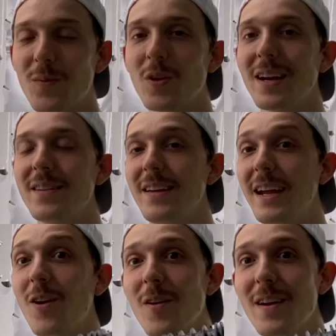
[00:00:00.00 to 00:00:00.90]
we're gonna
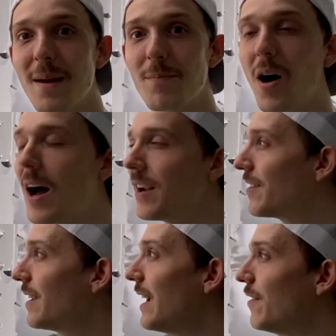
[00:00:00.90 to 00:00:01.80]
take our net pots
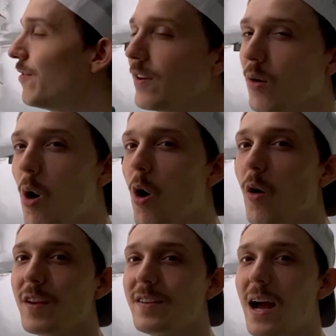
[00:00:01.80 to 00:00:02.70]
and fill all
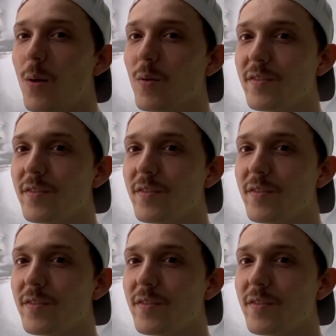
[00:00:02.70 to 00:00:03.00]
the towers